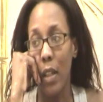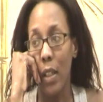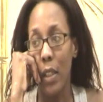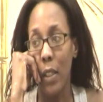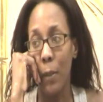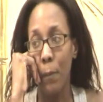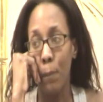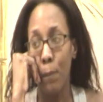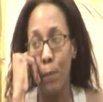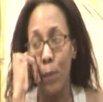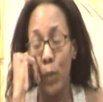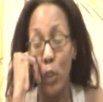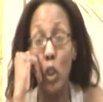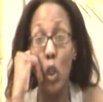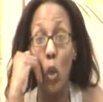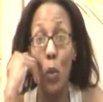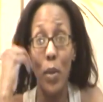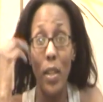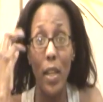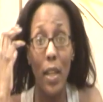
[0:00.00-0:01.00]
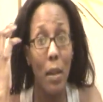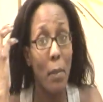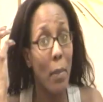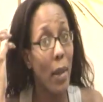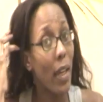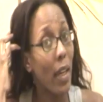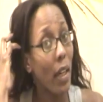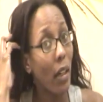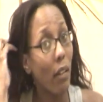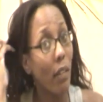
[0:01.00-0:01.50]
Um, so yeah,
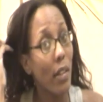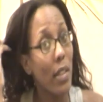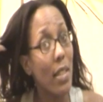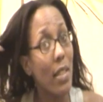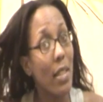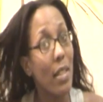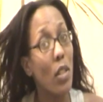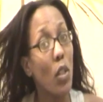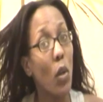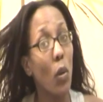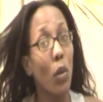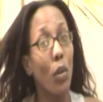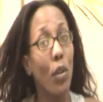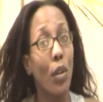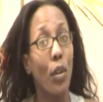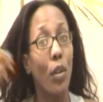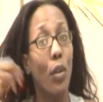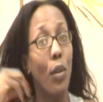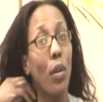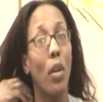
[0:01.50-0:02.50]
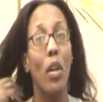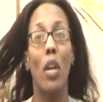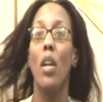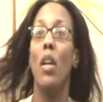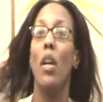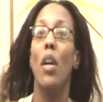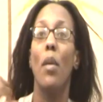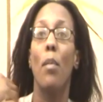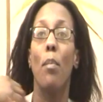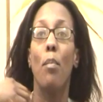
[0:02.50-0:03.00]
my hair is no longer
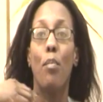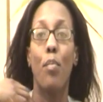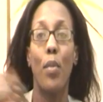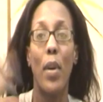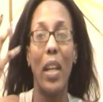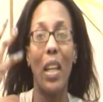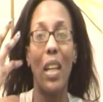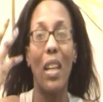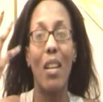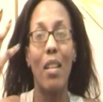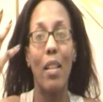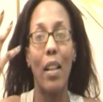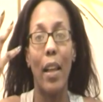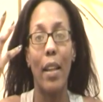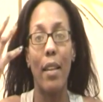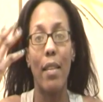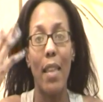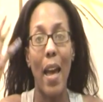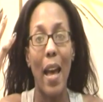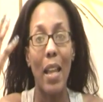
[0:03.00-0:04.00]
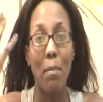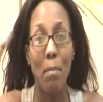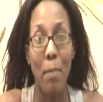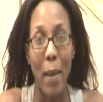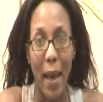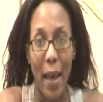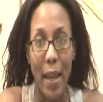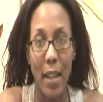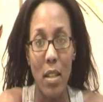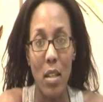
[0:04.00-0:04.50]
breaking like
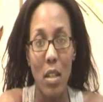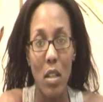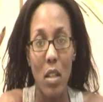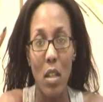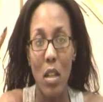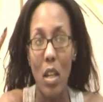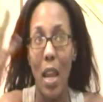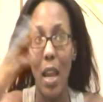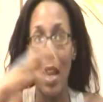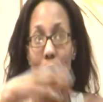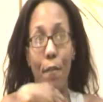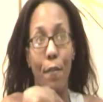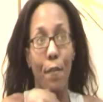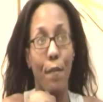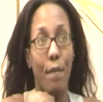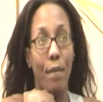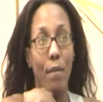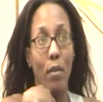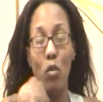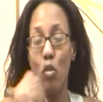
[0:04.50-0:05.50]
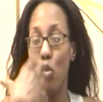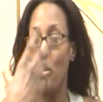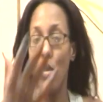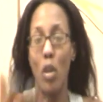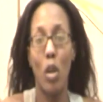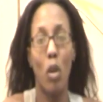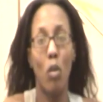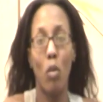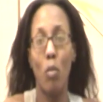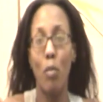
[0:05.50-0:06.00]
that bad. And
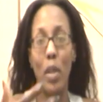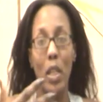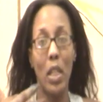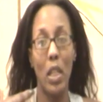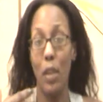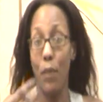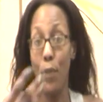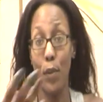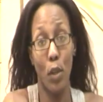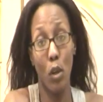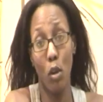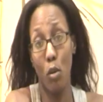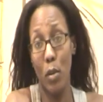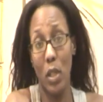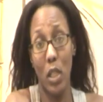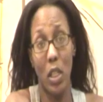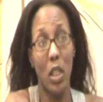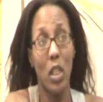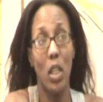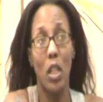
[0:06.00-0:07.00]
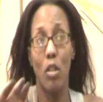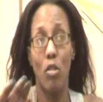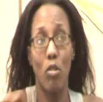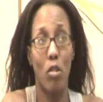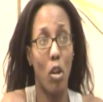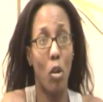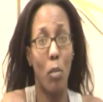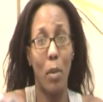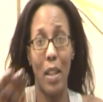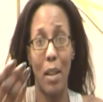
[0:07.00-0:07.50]
you know me, if you know me,
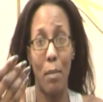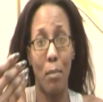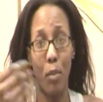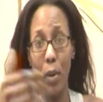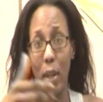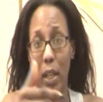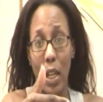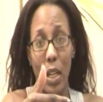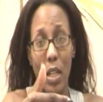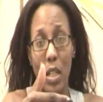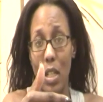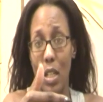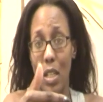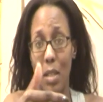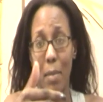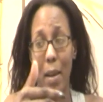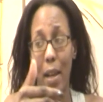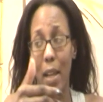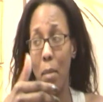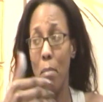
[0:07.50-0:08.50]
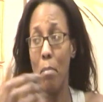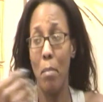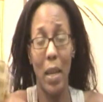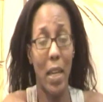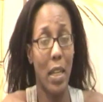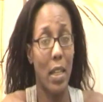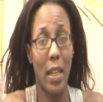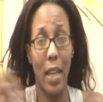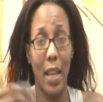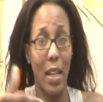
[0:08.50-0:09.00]
you know that breakage is my
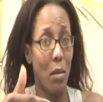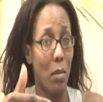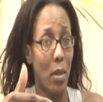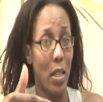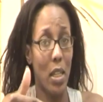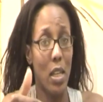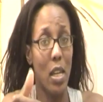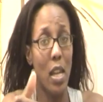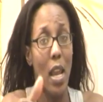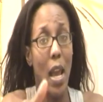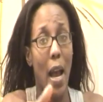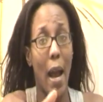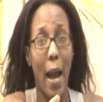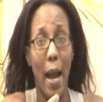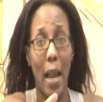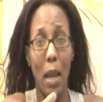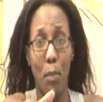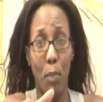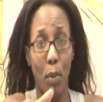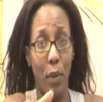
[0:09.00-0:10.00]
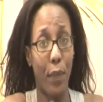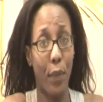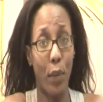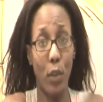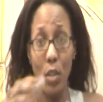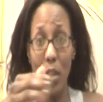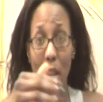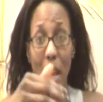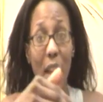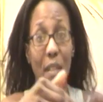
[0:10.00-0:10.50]
main enemy. I
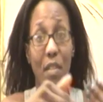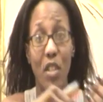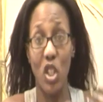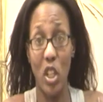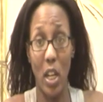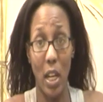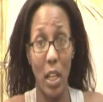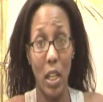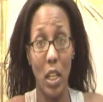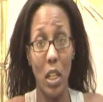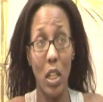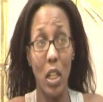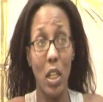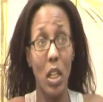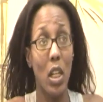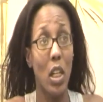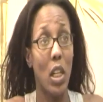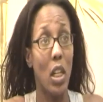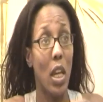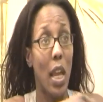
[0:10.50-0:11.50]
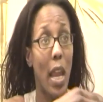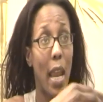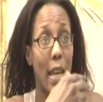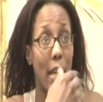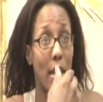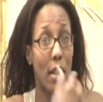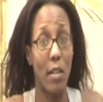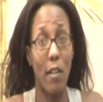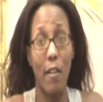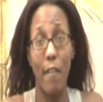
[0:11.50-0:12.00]
prefer to have shedding
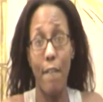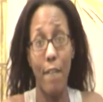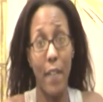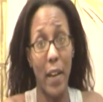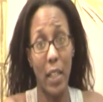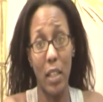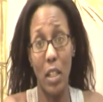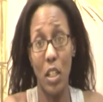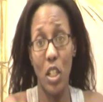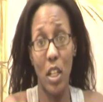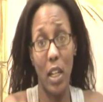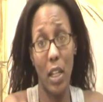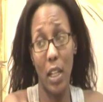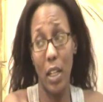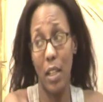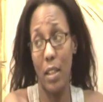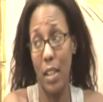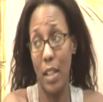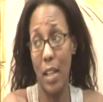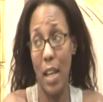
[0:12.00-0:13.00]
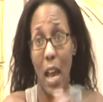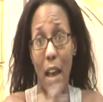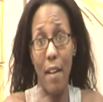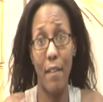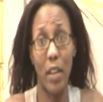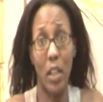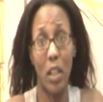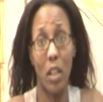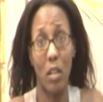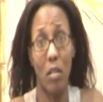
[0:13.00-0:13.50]
and fight the shedding than
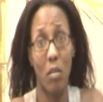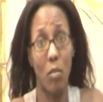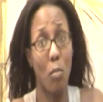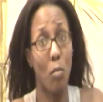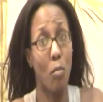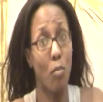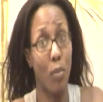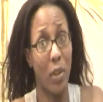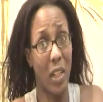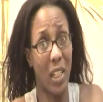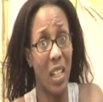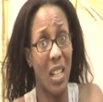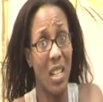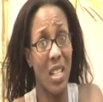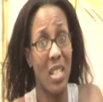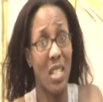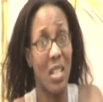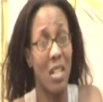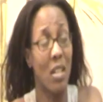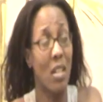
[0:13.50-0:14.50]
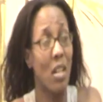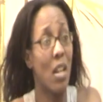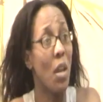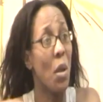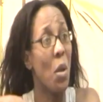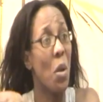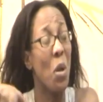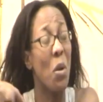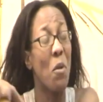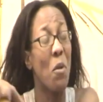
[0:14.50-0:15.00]
having breakage.
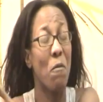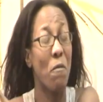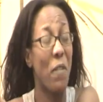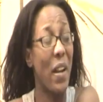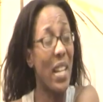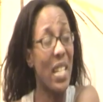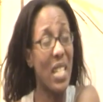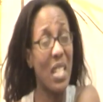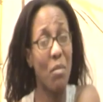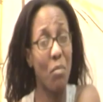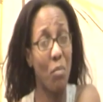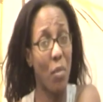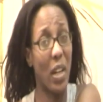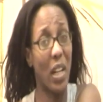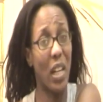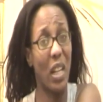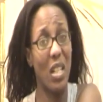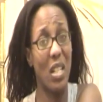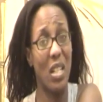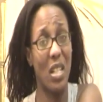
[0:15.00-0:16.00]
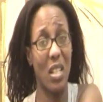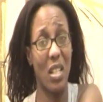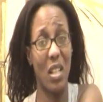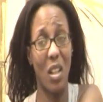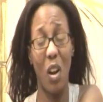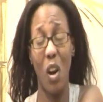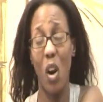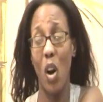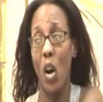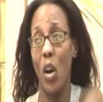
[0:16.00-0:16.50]
Fighting breakage
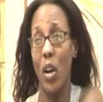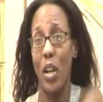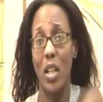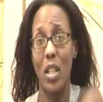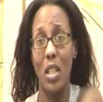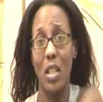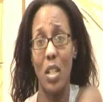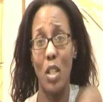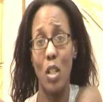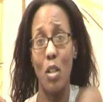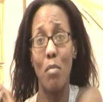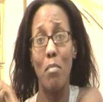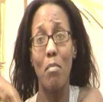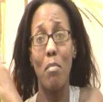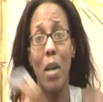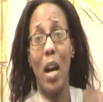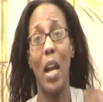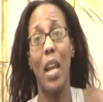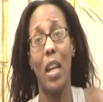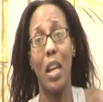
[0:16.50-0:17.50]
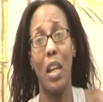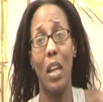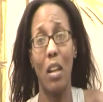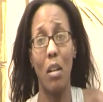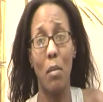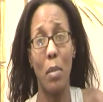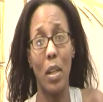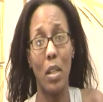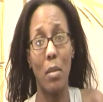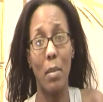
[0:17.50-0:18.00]
is hard to my
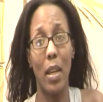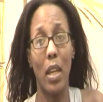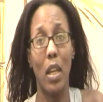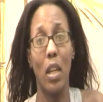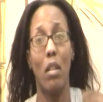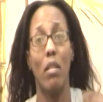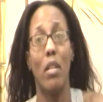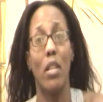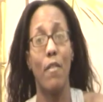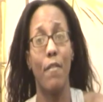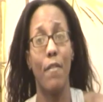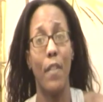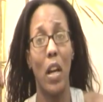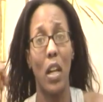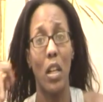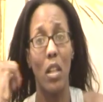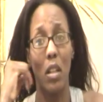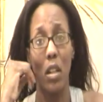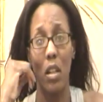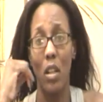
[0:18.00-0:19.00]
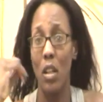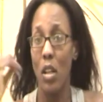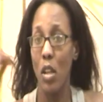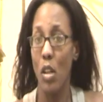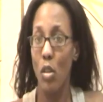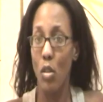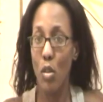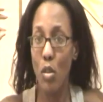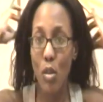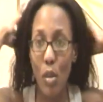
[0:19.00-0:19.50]
hair because my hair is fine.
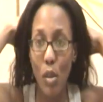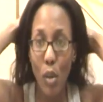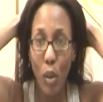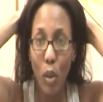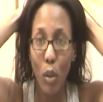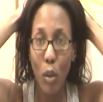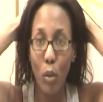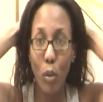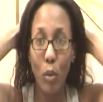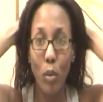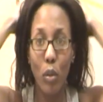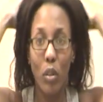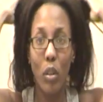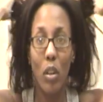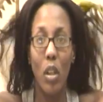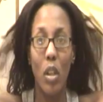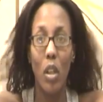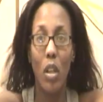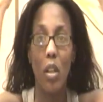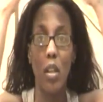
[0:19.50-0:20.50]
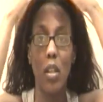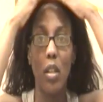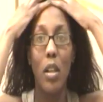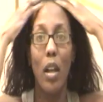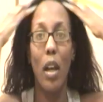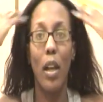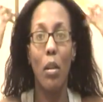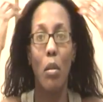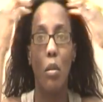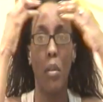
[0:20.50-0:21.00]
So
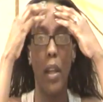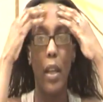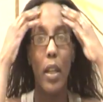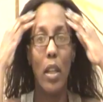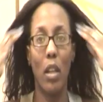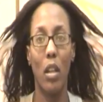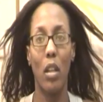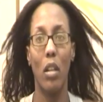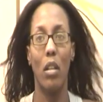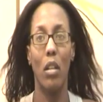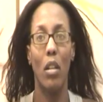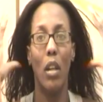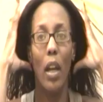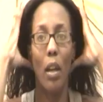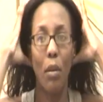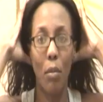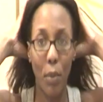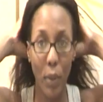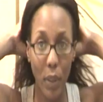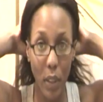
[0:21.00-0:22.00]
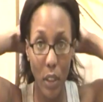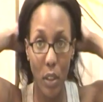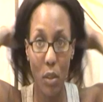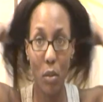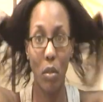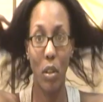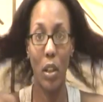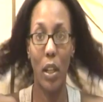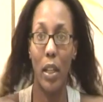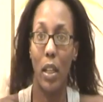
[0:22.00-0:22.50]
yeah, I don't like, I really
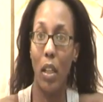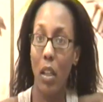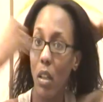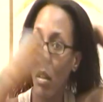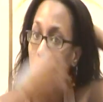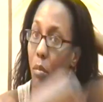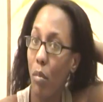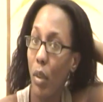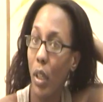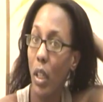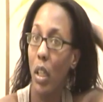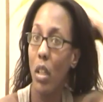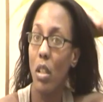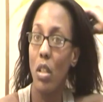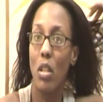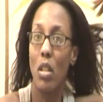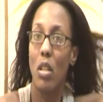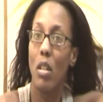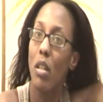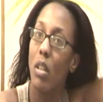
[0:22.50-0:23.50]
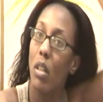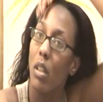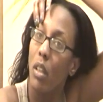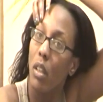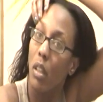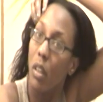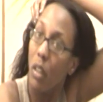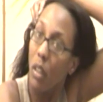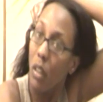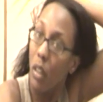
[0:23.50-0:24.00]
don't like breakage.
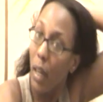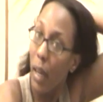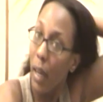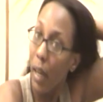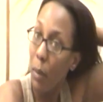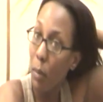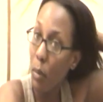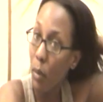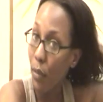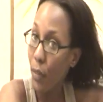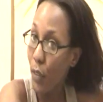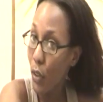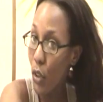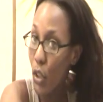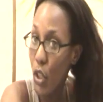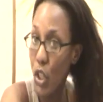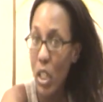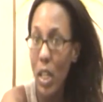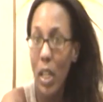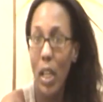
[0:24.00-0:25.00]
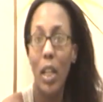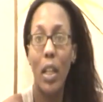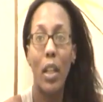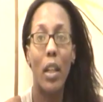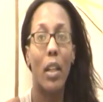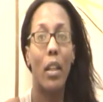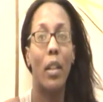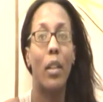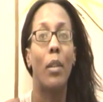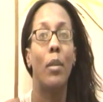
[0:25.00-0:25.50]
I prefer
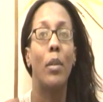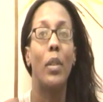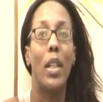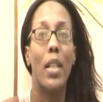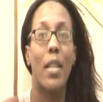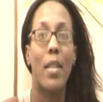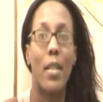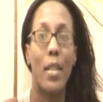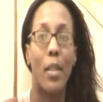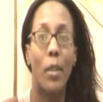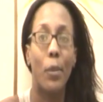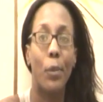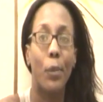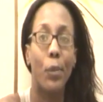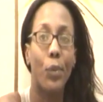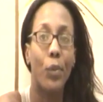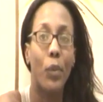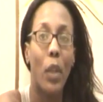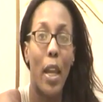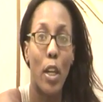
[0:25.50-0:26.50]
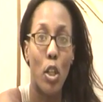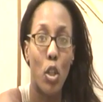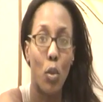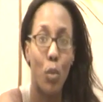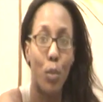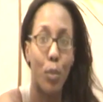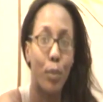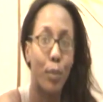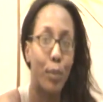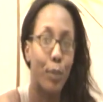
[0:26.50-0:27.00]
shedding. Uh, yes, some, I
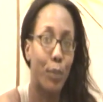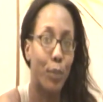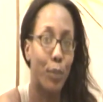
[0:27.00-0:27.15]
do.